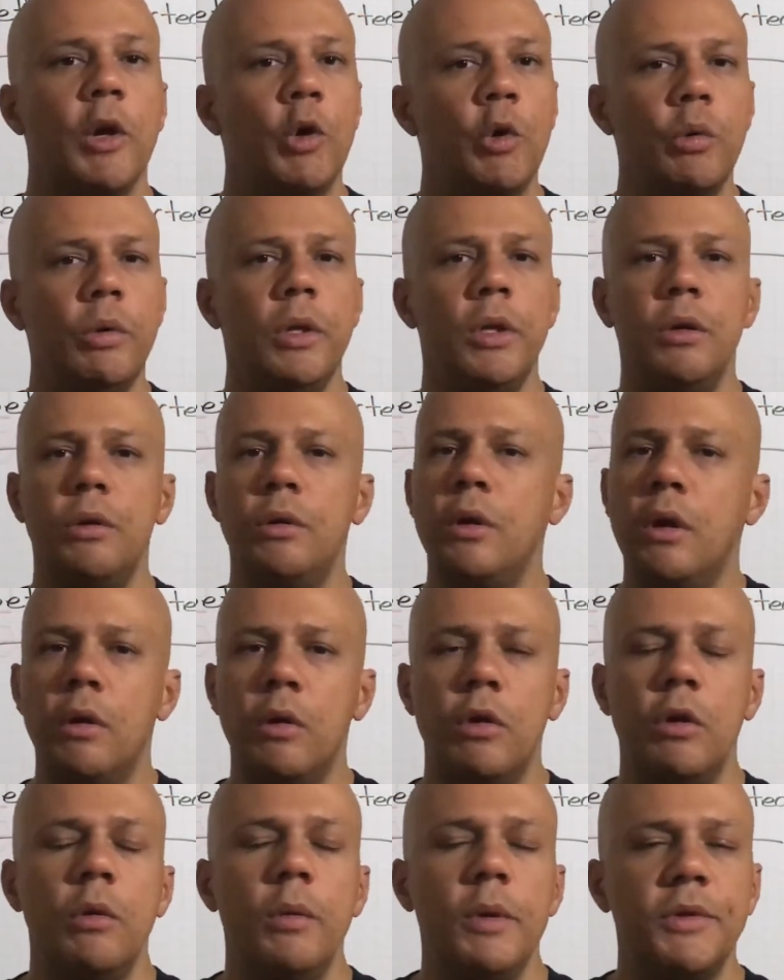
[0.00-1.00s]
Who do you know
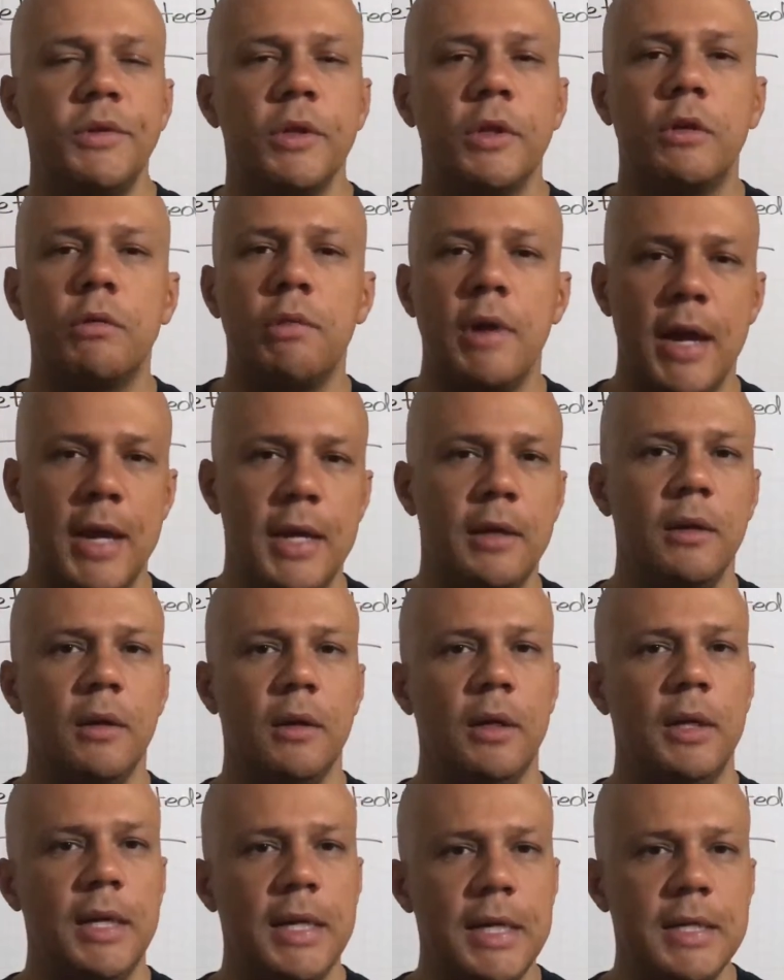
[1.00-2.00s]
who is a great,
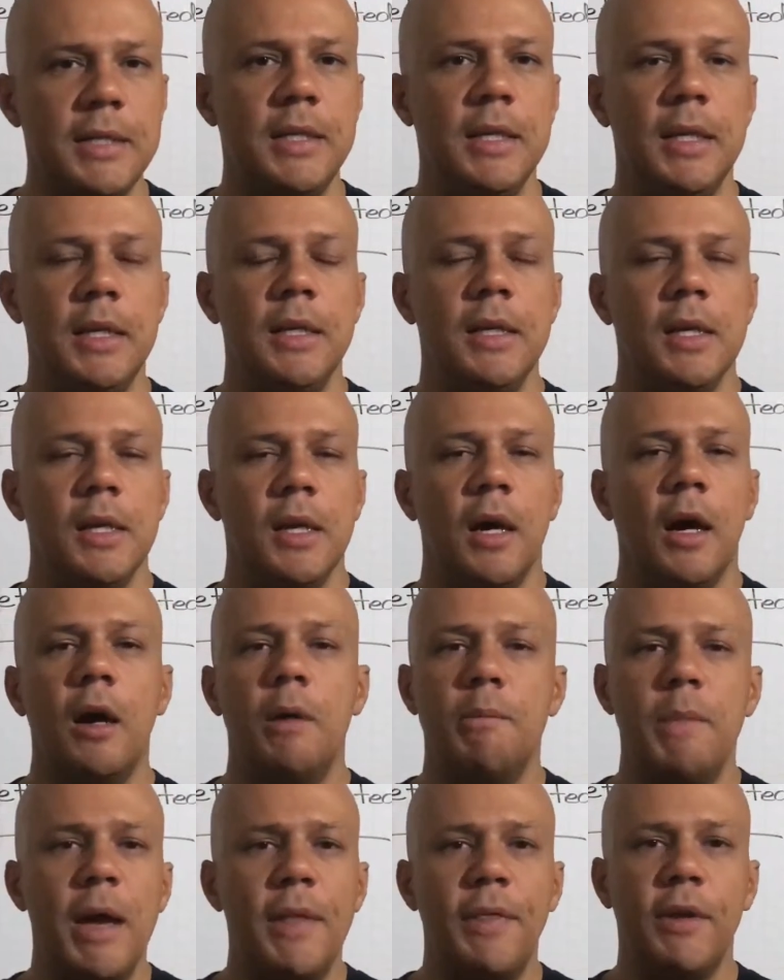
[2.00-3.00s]
easy
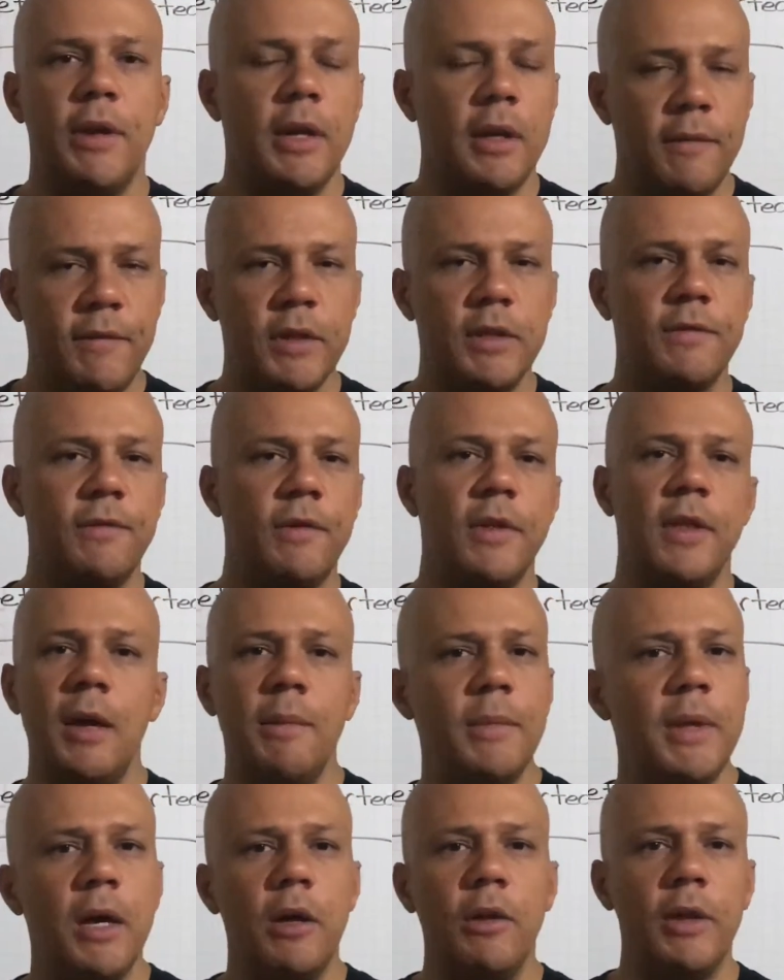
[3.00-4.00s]
method? And if it's for
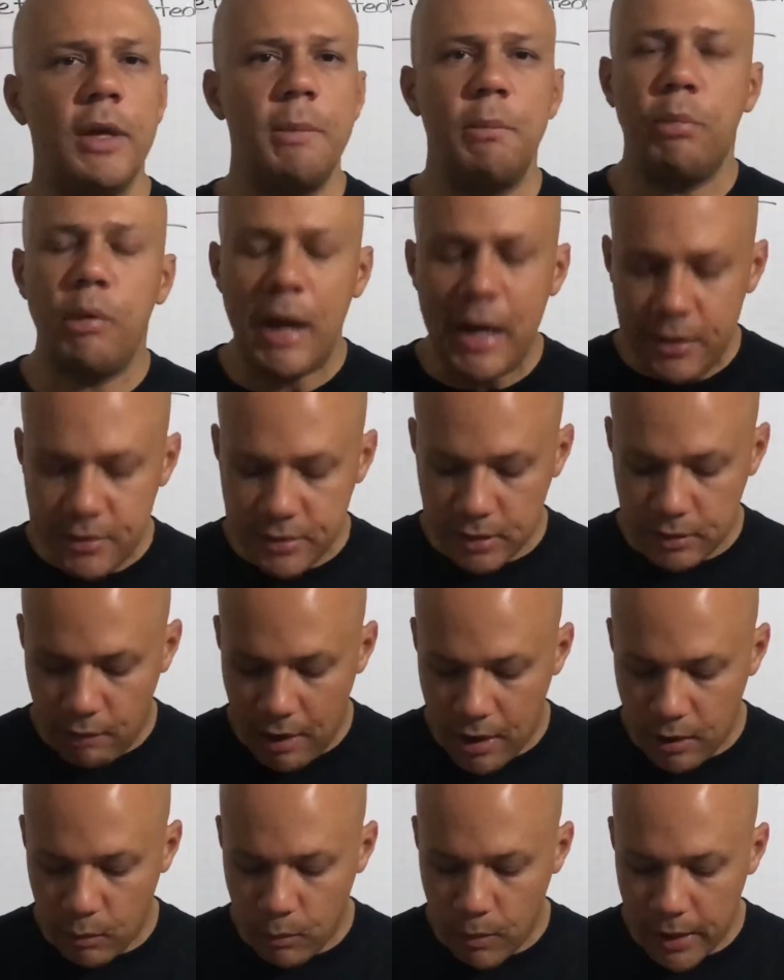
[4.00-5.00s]
them, they'll embrace it
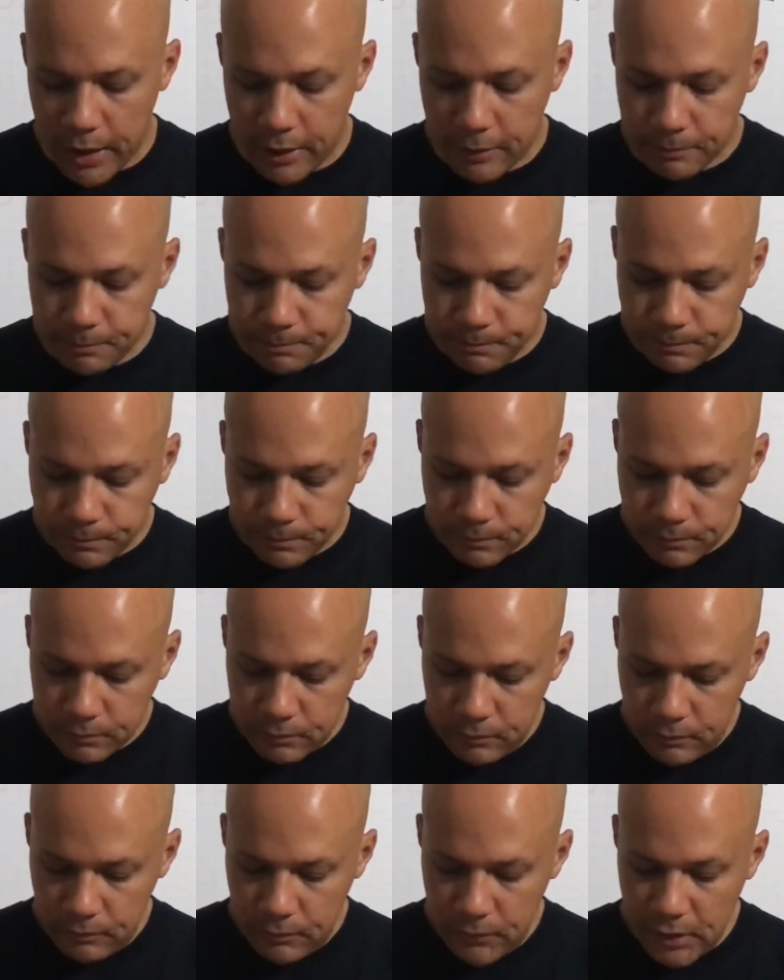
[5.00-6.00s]
right away,
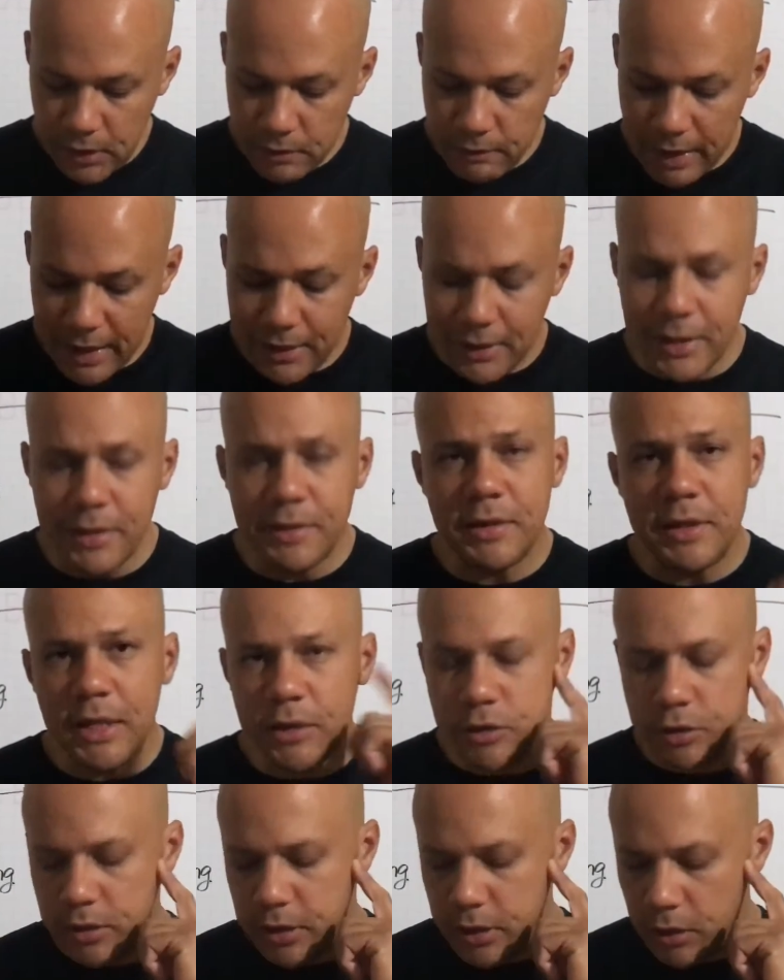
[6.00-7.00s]
right?
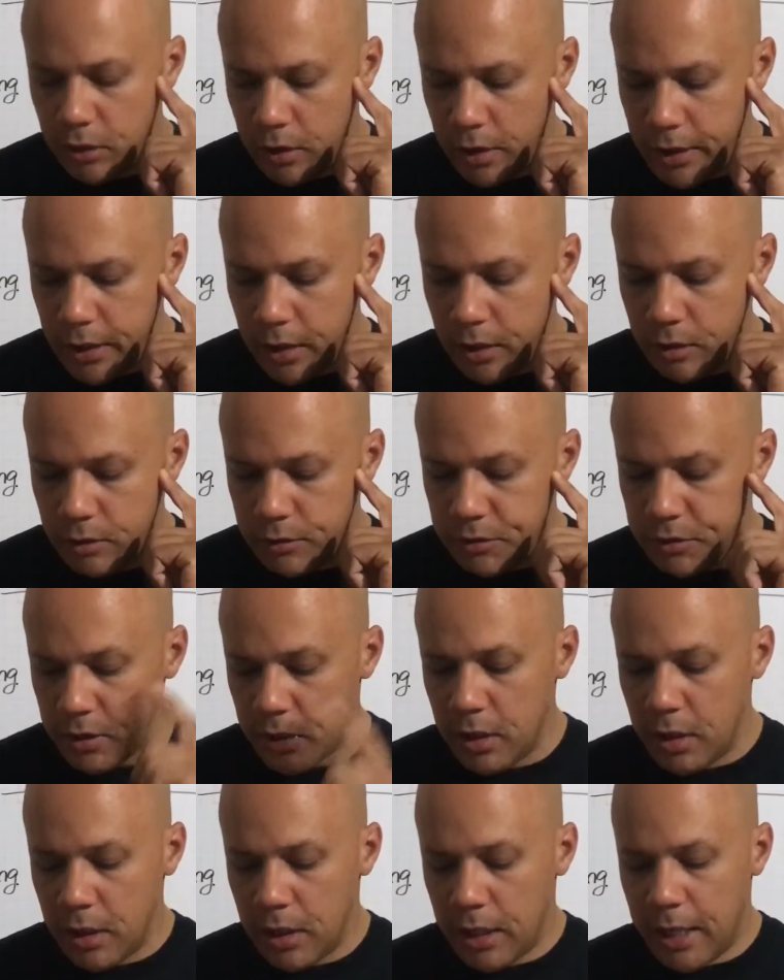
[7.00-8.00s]
Listening to the audios
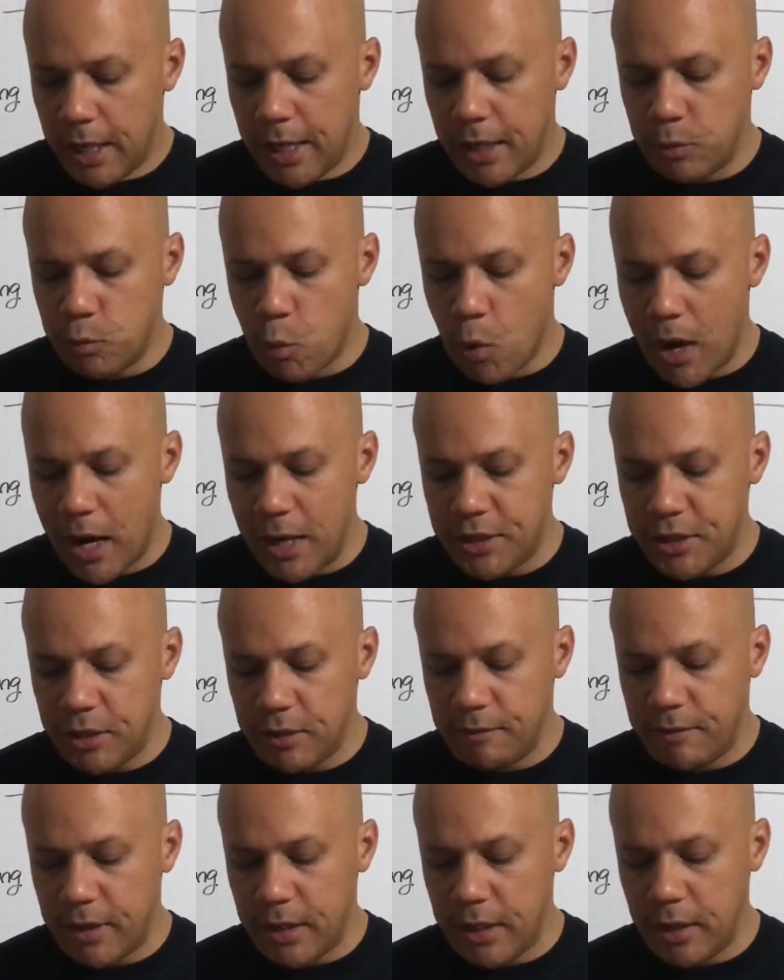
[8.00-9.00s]
and
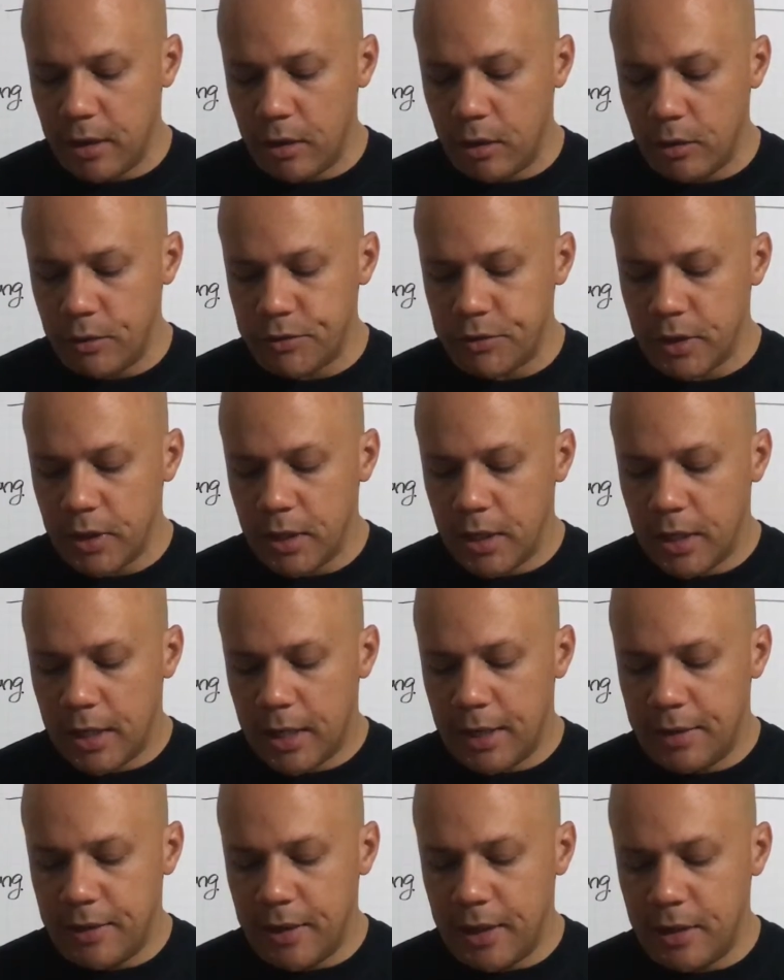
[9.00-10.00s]
watching videos
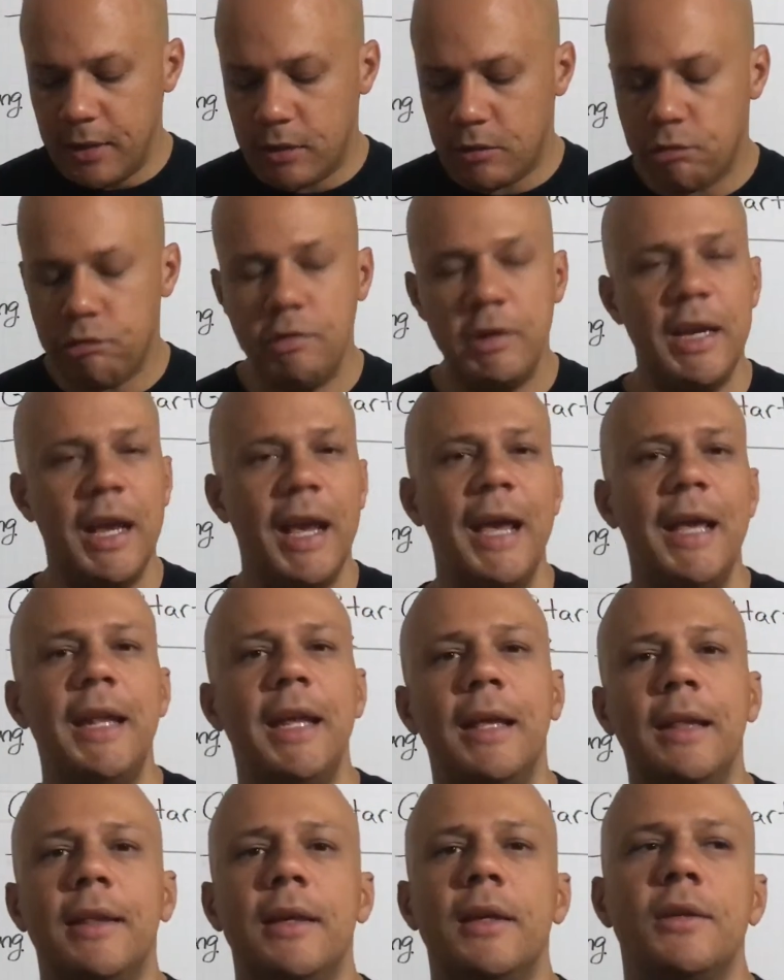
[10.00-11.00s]
and then
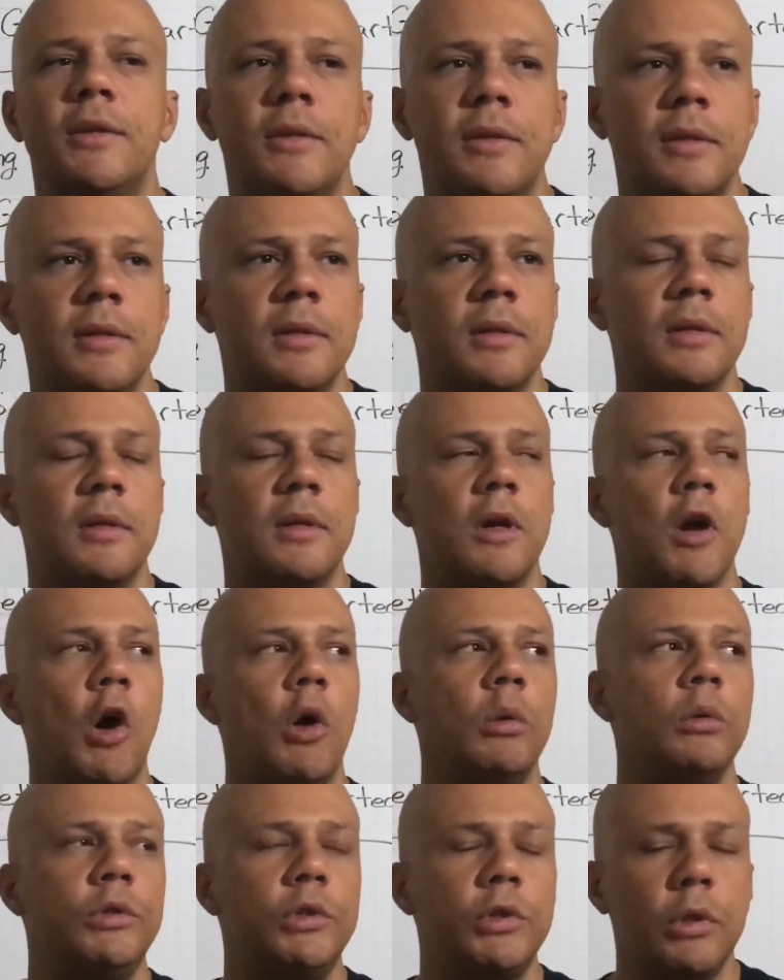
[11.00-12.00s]
creating this
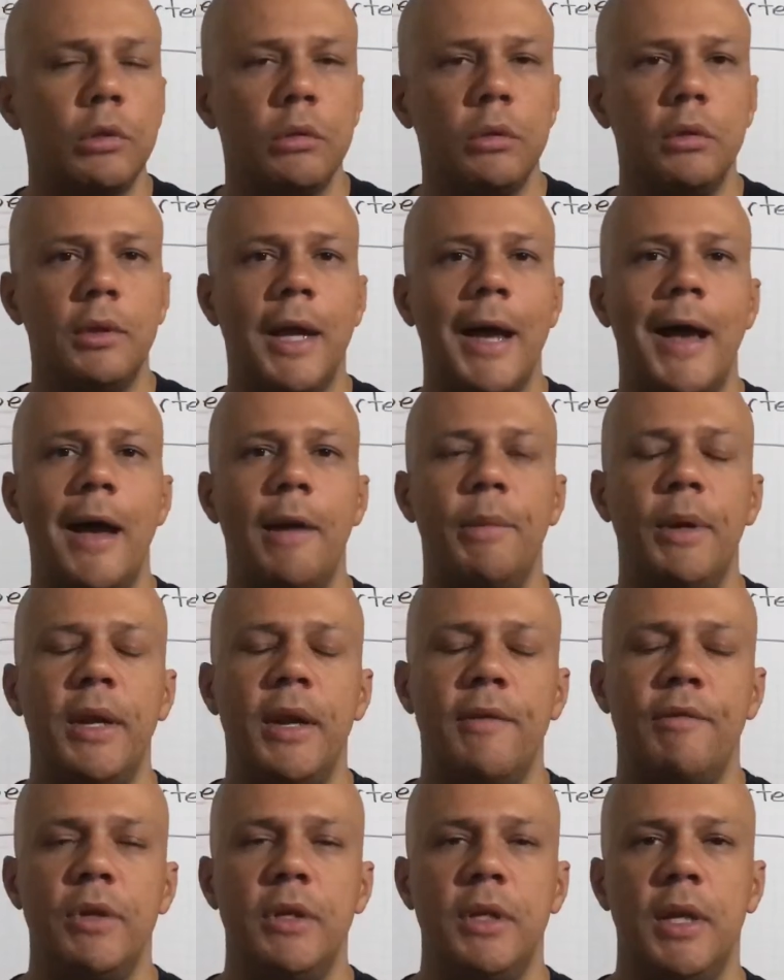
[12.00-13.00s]
cultural habit
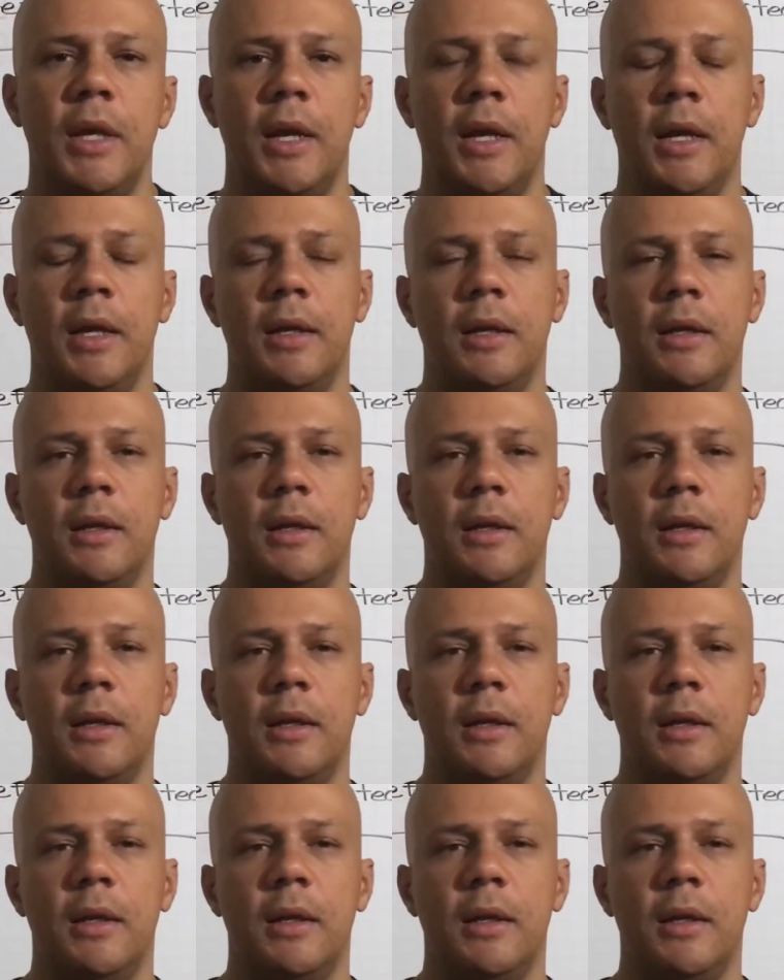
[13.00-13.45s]
every day.